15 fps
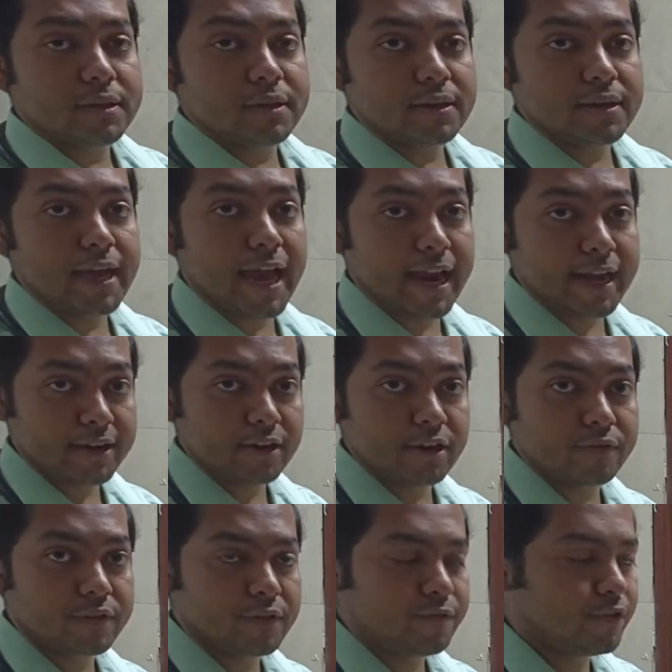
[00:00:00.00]
handle
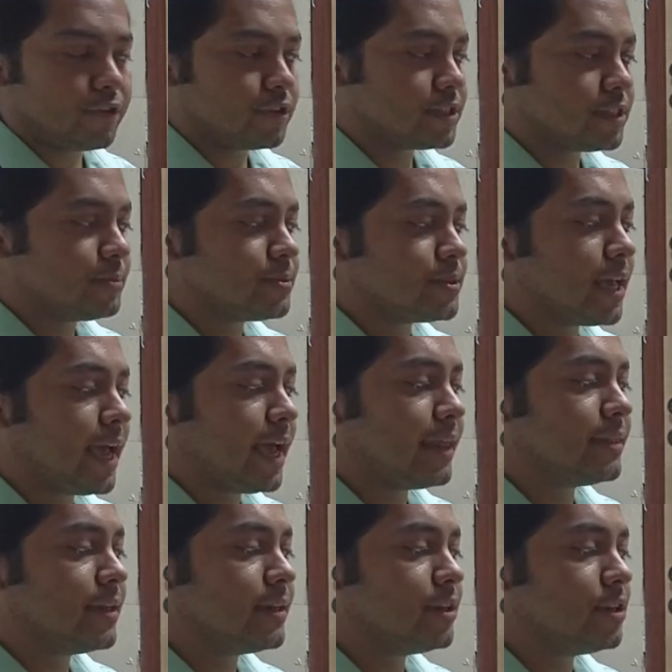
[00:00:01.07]
of the forceps,
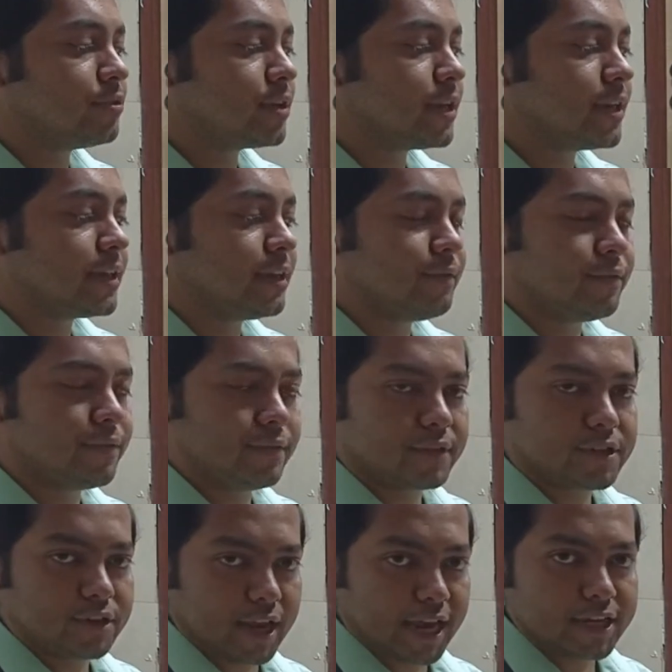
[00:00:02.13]
and then you can give
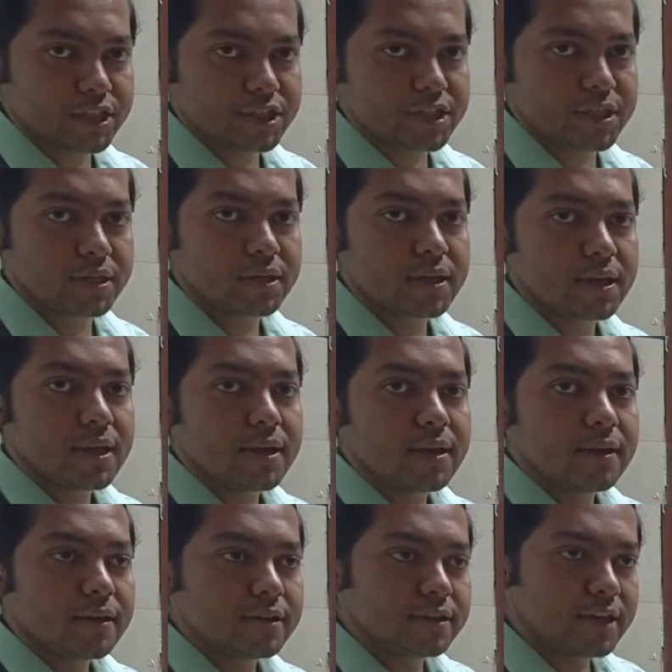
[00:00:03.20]
traction
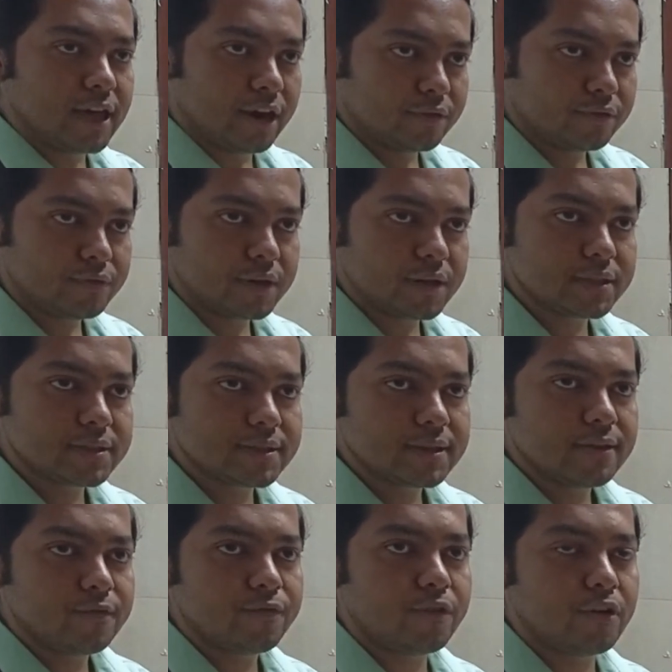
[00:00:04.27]

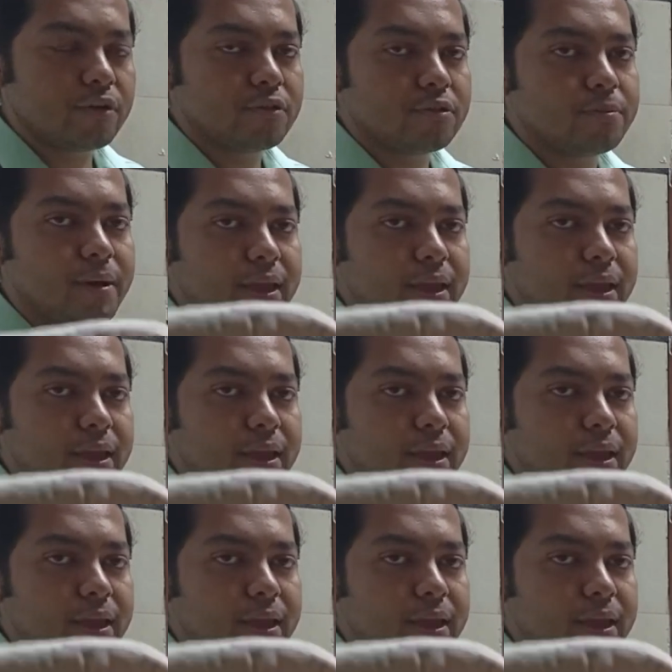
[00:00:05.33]
downwards followed